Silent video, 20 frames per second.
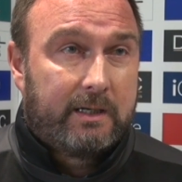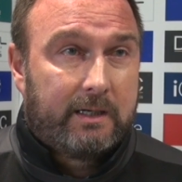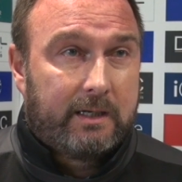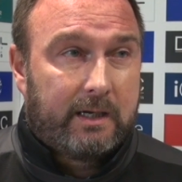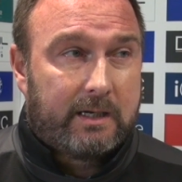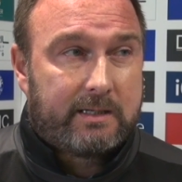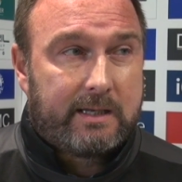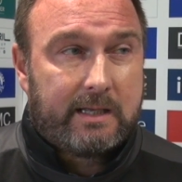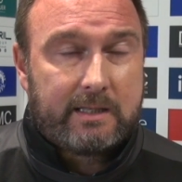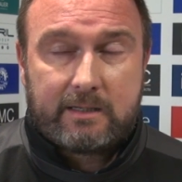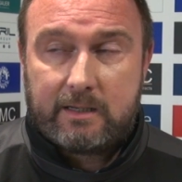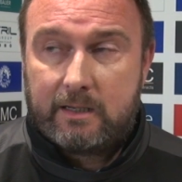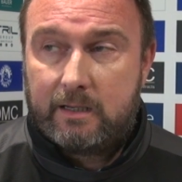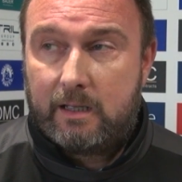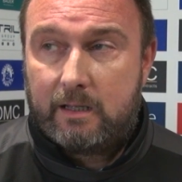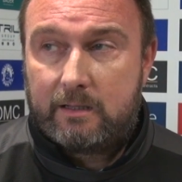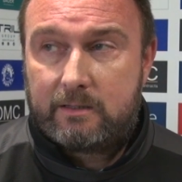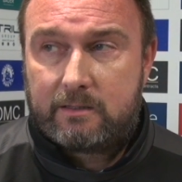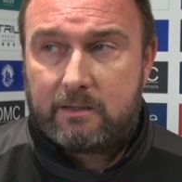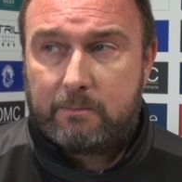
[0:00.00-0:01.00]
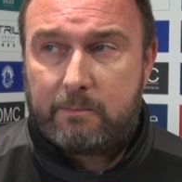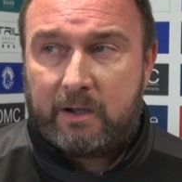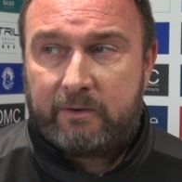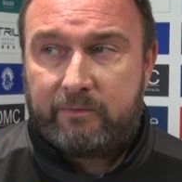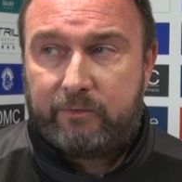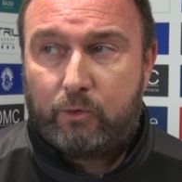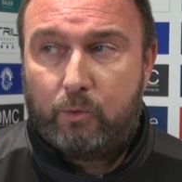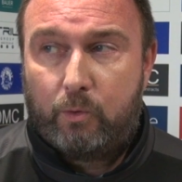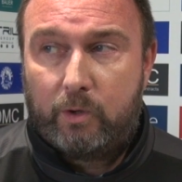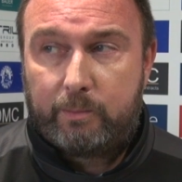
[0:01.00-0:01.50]
I said to my
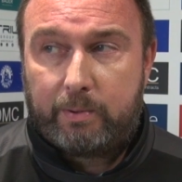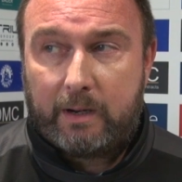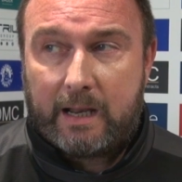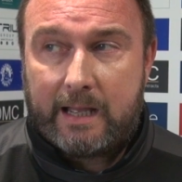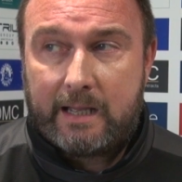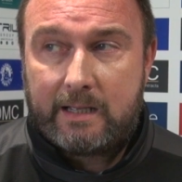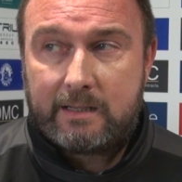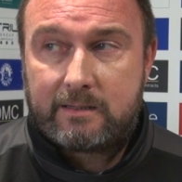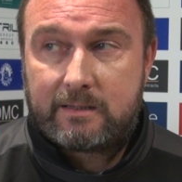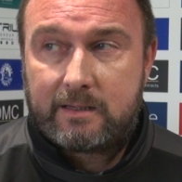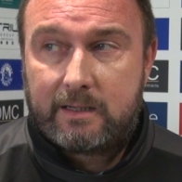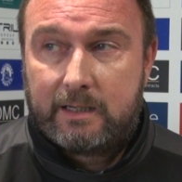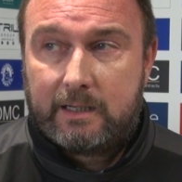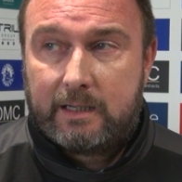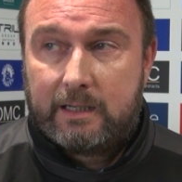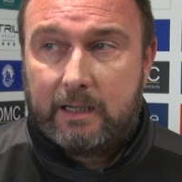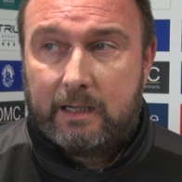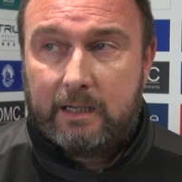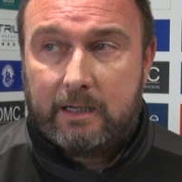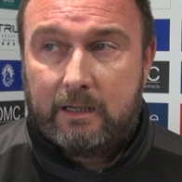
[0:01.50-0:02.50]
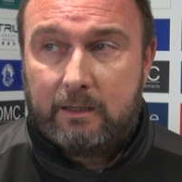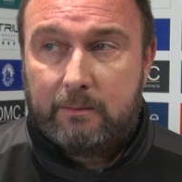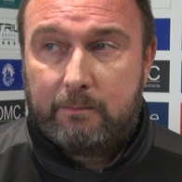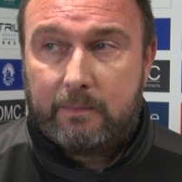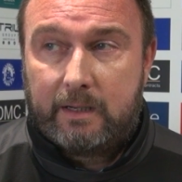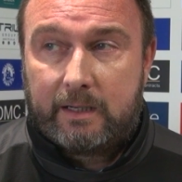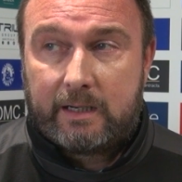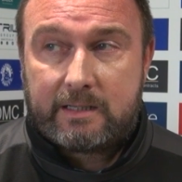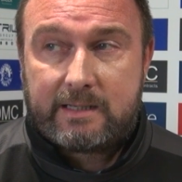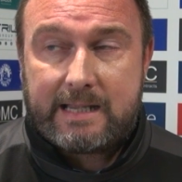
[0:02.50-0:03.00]
forward players
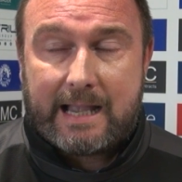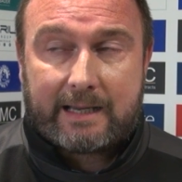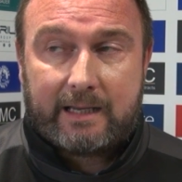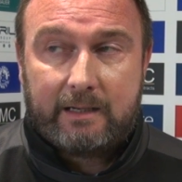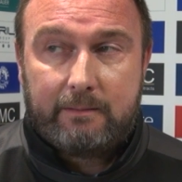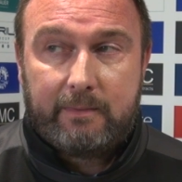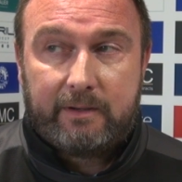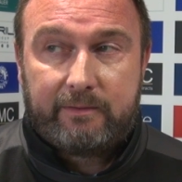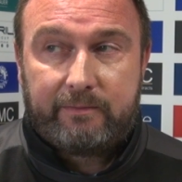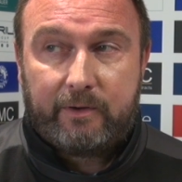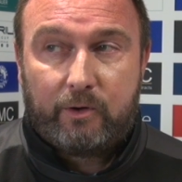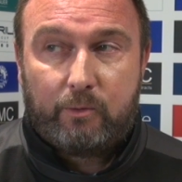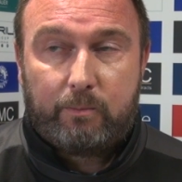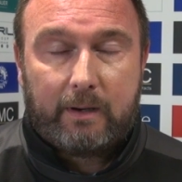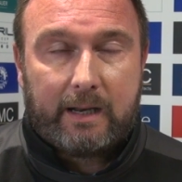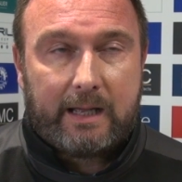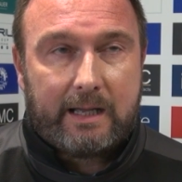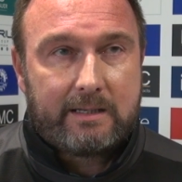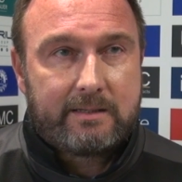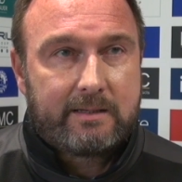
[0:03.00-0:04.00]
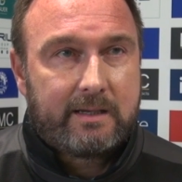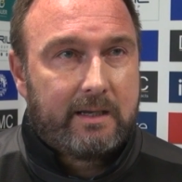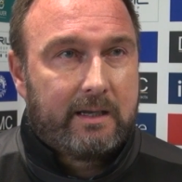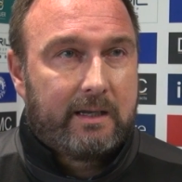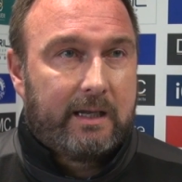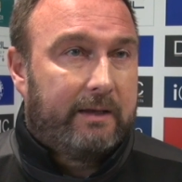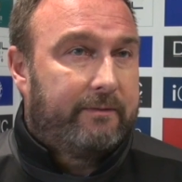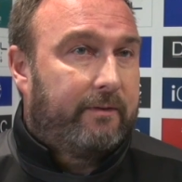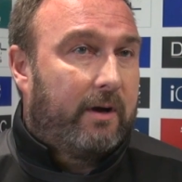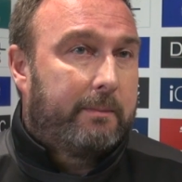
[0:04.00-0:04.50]
and attacking midfield players,
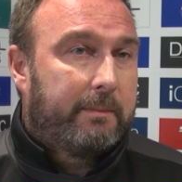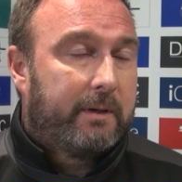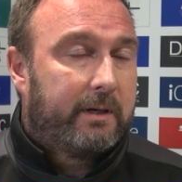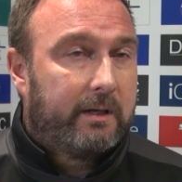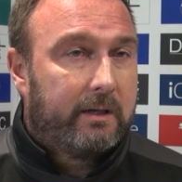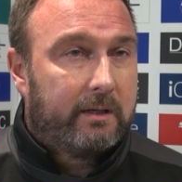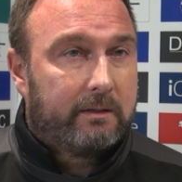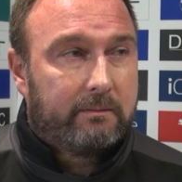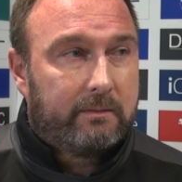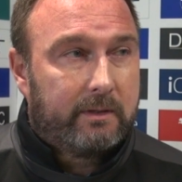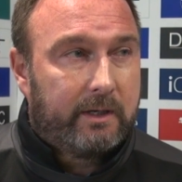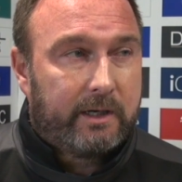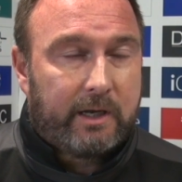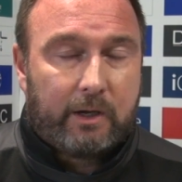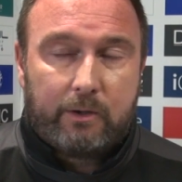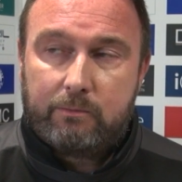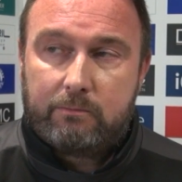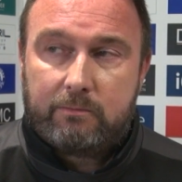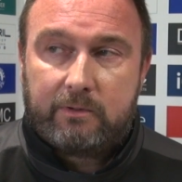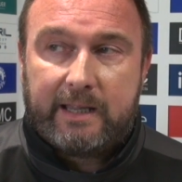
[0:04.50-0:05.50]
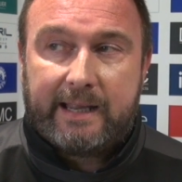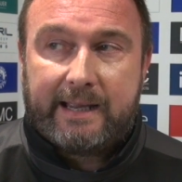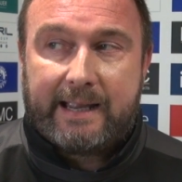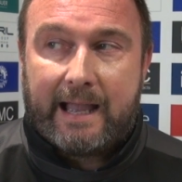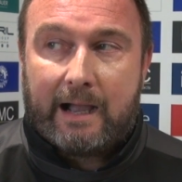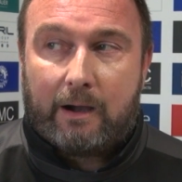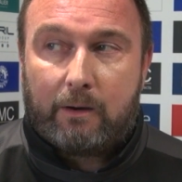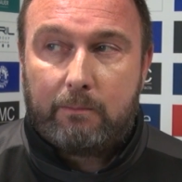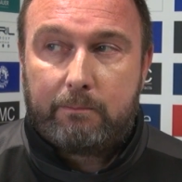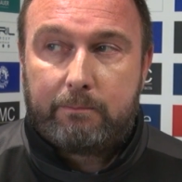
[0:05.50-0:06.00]
if I'm going to dig
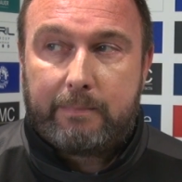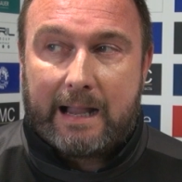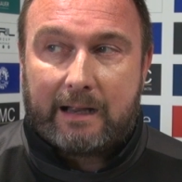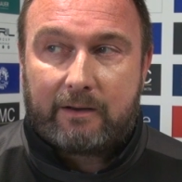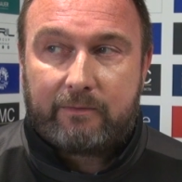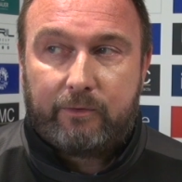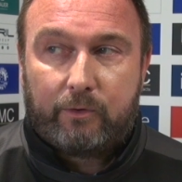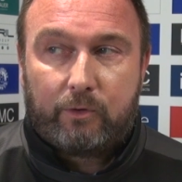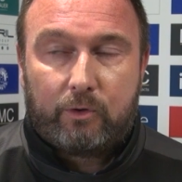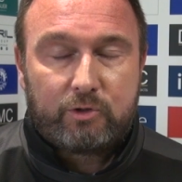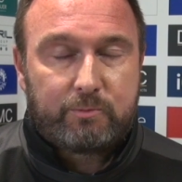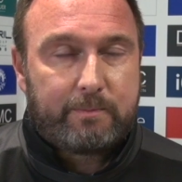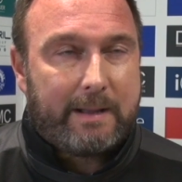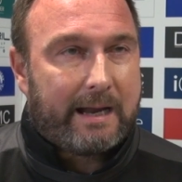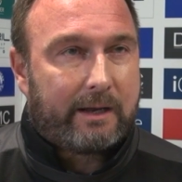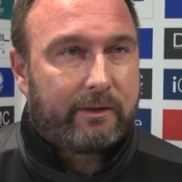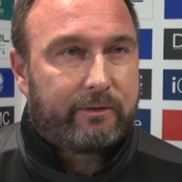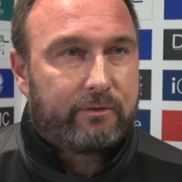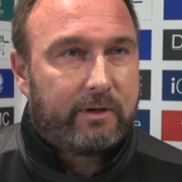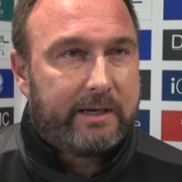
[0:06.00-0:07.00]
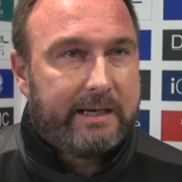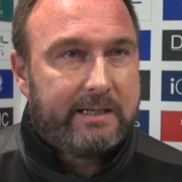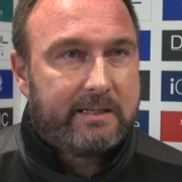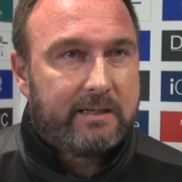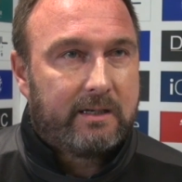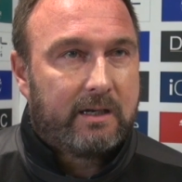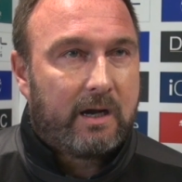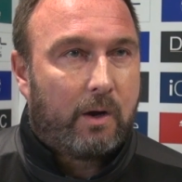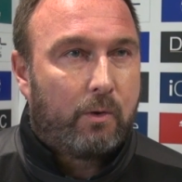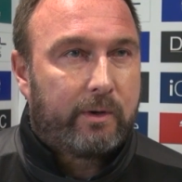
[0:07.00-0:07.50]
out back fours, back threes
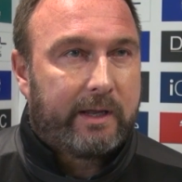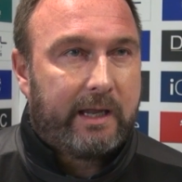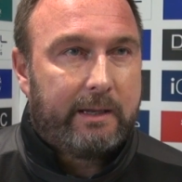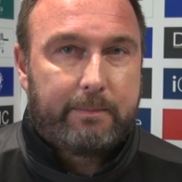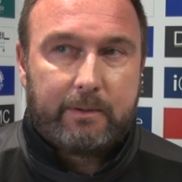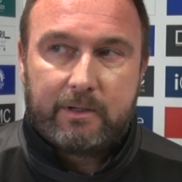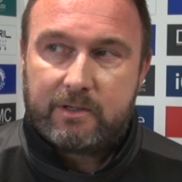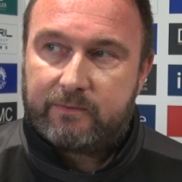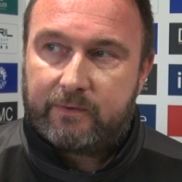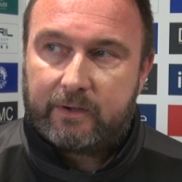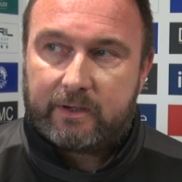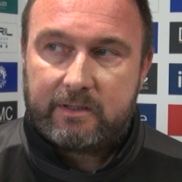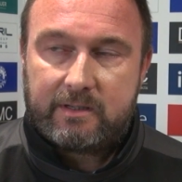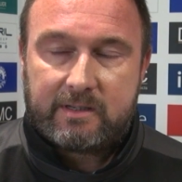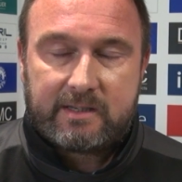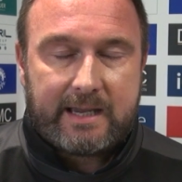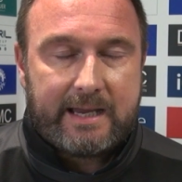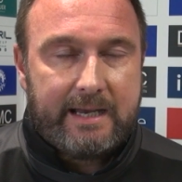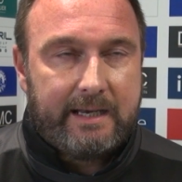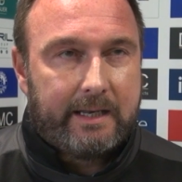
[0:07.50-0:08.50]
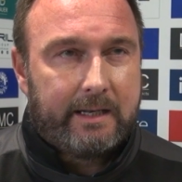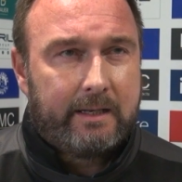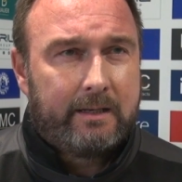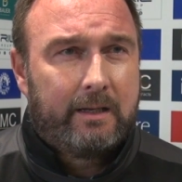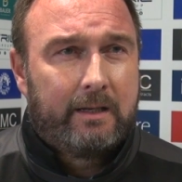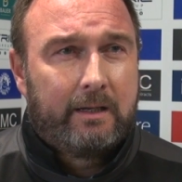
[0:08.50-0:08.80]
and goalkeepers for conceding,